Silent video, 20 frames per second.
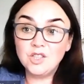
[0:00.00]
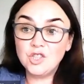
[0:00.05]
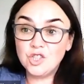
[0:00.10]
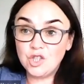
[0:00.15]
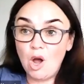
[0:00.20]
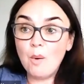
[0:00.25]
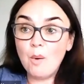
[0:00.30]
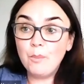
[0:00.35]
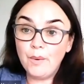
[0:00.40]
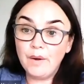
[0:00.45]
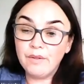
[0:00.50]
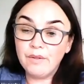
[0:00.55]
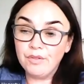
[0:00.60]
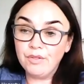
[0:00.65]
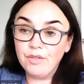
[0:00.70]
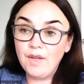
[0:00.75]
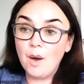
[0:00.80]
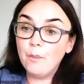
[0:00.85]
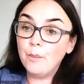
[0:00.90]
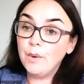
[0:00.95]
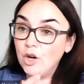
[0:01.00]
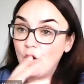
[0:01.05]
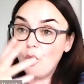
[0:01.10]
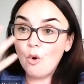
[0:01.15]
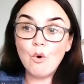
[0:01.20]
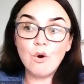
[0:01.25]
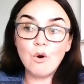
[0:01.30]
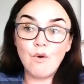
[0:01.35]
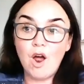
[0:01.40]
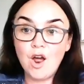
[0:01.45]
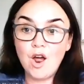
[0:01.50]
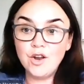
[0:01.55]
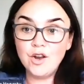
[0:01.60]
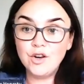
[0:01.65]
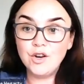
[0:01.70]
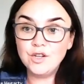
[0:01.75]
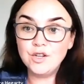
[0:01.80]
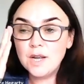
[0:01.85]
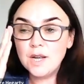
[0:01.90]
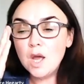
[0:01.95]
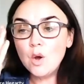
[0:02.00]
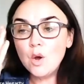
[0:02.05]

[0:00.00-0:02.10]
shop with, and we go around,